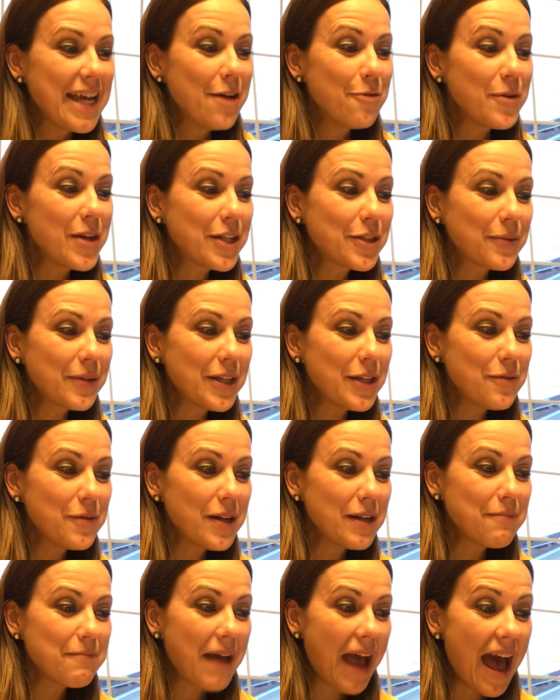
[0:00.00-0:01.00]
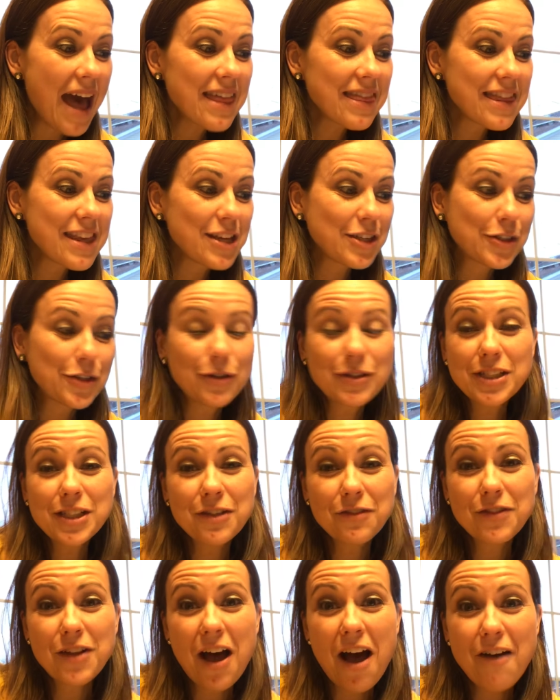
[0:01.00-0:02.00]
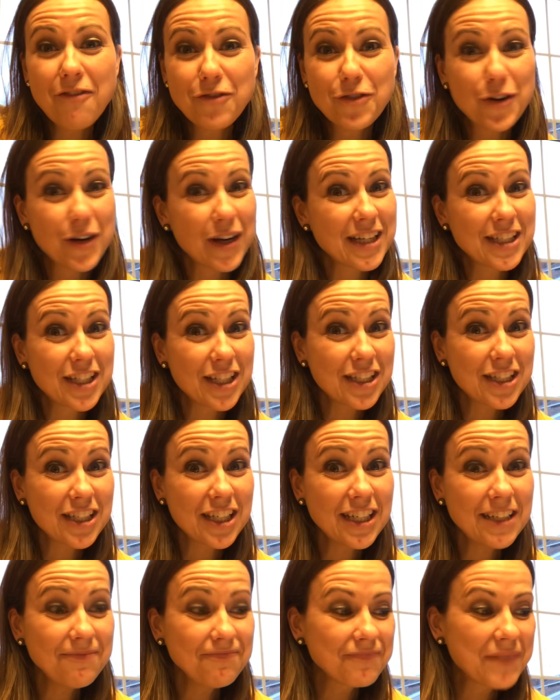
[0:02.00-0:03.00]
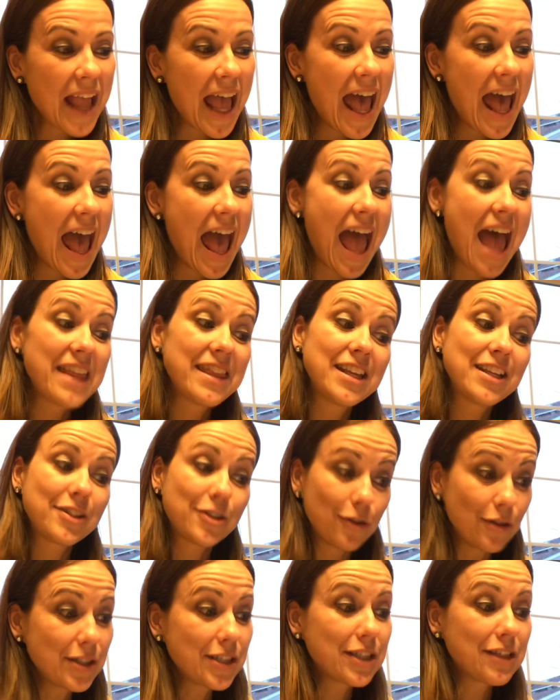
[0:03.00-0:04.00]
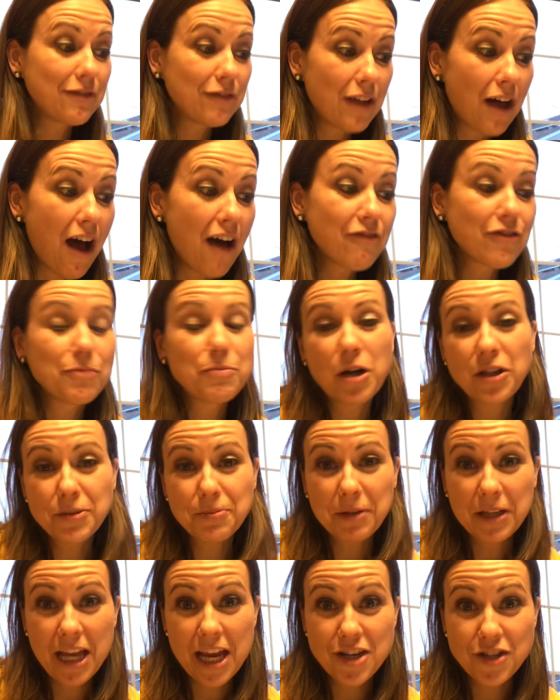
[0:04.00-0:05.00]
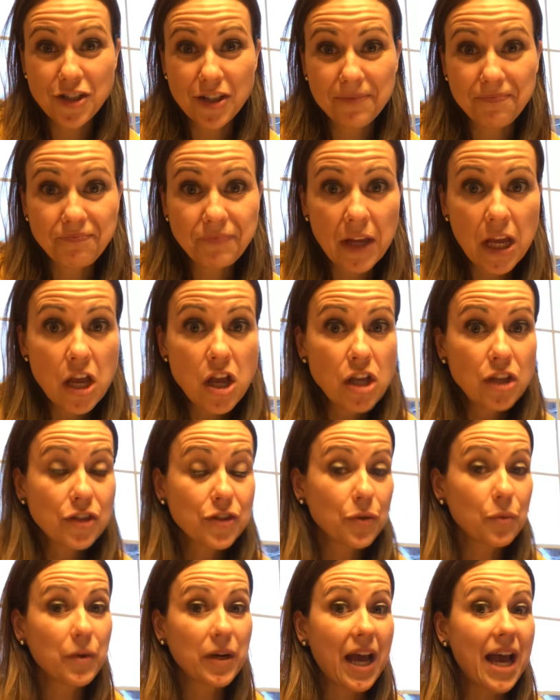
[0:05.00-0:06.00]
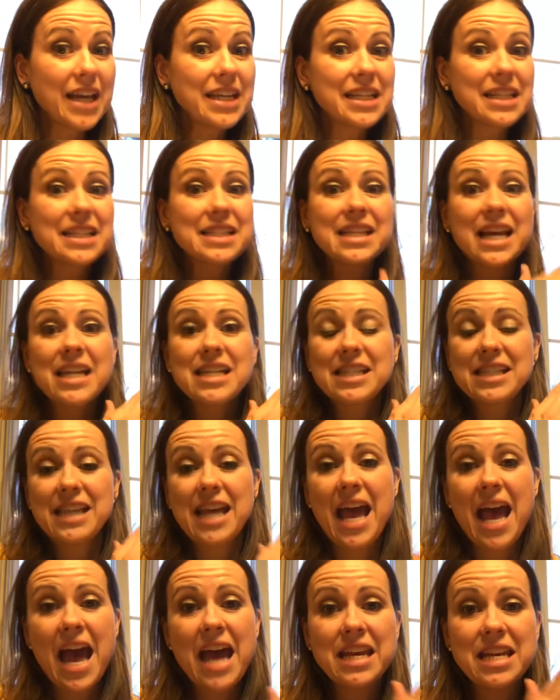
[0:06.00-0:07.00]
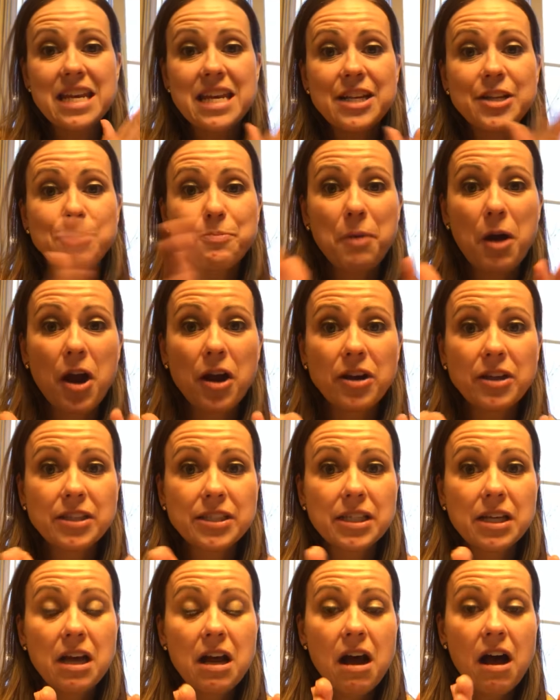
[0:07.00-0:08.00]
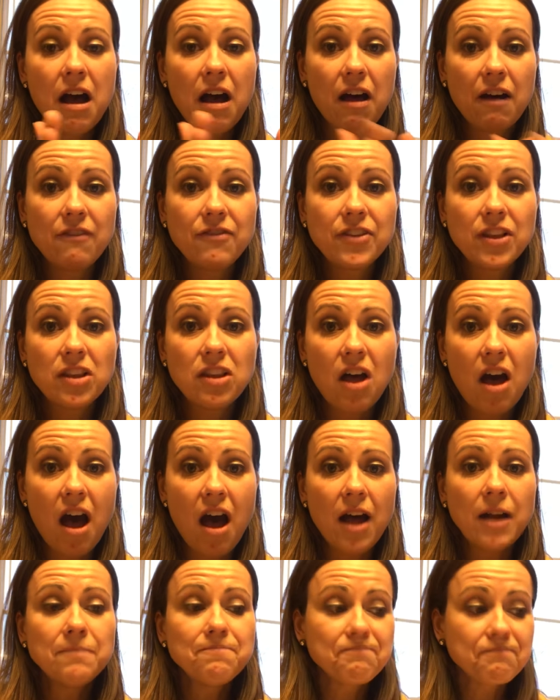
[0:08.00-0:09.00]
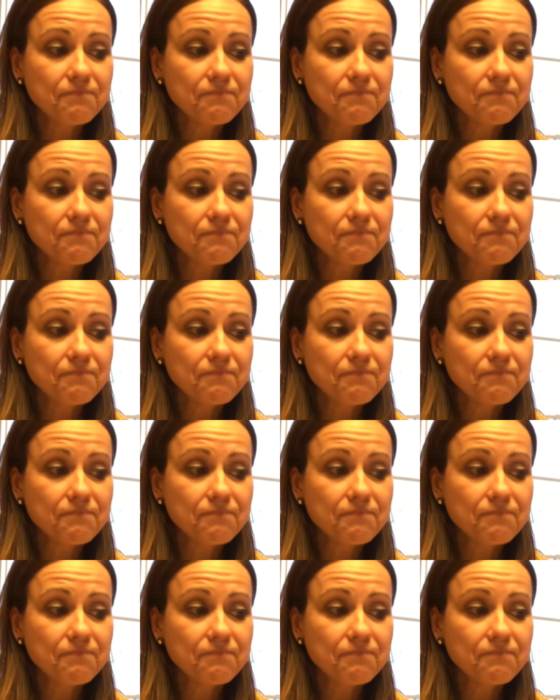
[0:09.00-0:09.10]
Week 21, math, the associative law for addition and the associative law for multiplication. So what I did is I just had each part of the law